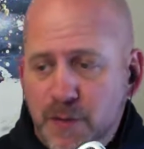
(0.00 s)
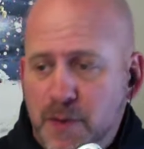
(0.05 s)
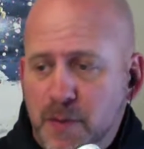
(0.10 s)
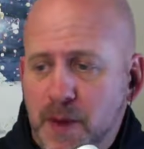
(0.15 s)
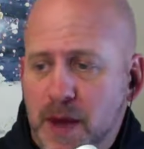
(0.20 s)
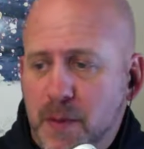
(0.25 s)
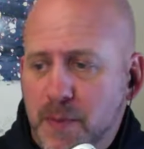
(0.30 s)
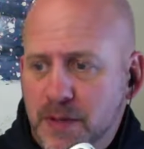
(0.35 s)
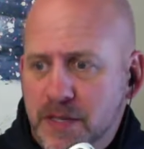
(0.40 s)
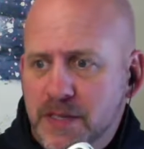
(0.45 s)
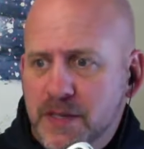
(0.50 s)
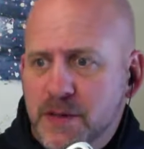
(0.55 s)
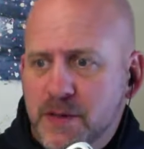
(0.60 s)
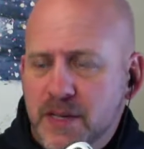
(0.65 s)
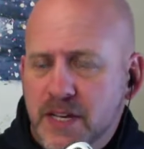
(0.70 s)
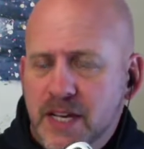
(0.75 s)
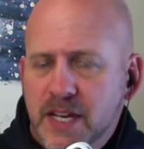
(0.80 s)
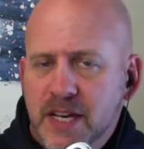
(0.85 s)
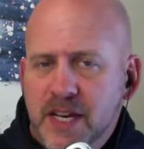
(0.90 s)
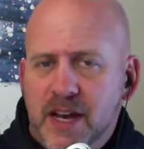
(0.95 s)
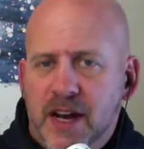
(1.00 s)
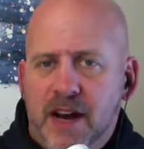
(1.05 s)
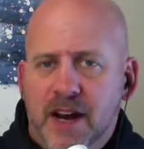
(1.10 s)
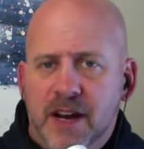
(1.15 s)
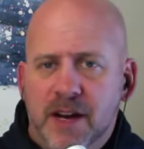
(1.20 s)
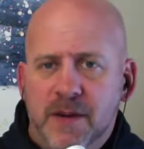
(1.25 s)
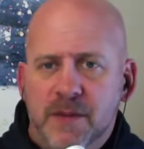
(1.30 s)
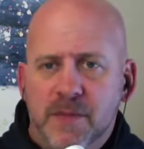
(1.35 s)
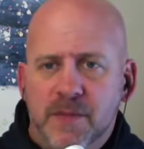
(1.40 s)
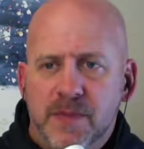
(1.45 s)
I'm happy to.
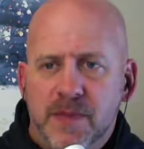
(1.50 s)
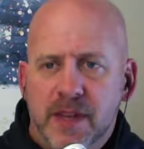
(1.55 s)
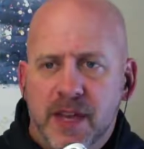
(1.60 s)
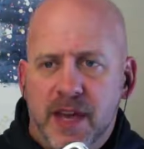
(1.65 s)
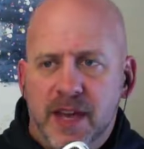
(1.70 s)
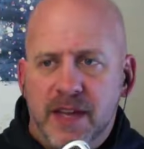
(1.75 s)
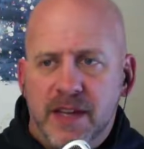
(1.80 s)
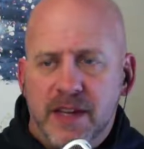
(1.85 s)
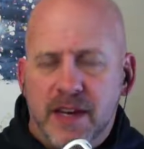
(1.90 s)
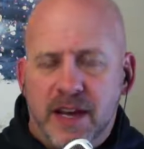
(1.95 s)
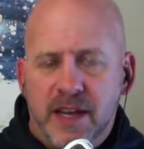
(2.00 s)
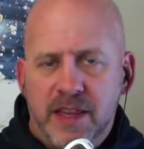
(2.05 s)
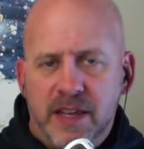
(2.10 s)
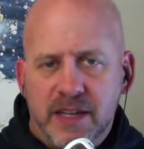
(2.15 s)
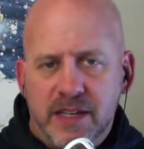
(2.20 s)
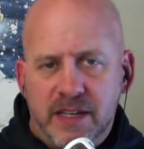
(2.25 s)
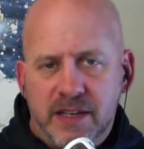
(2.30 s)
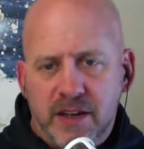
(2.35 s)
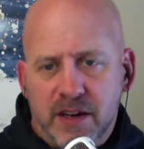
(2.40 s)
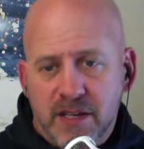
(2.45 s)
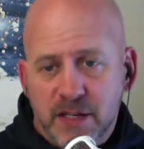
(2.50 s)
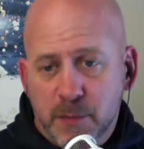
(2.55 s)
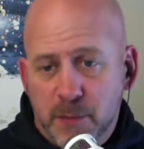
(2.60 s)
And I like to talk to